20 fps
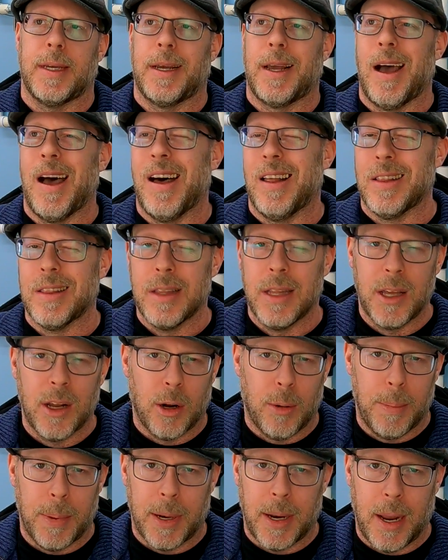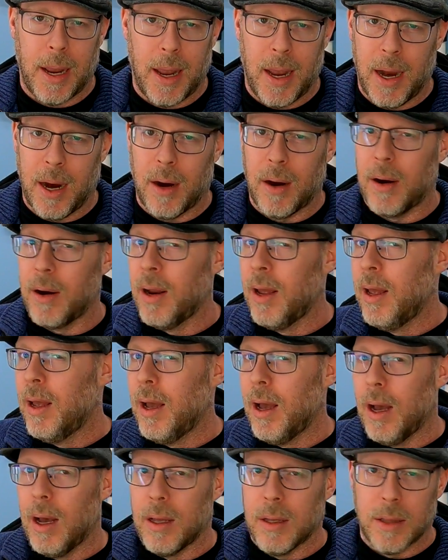like a little bit of hair,
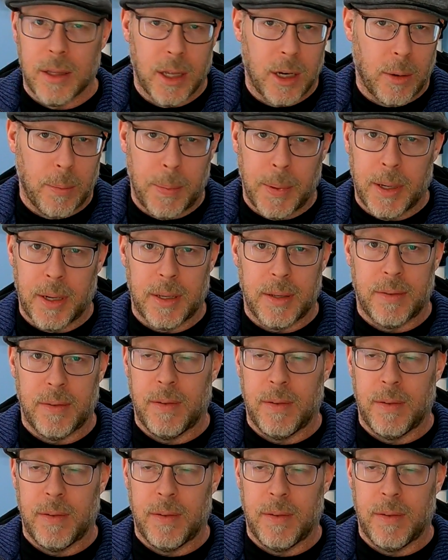a little bit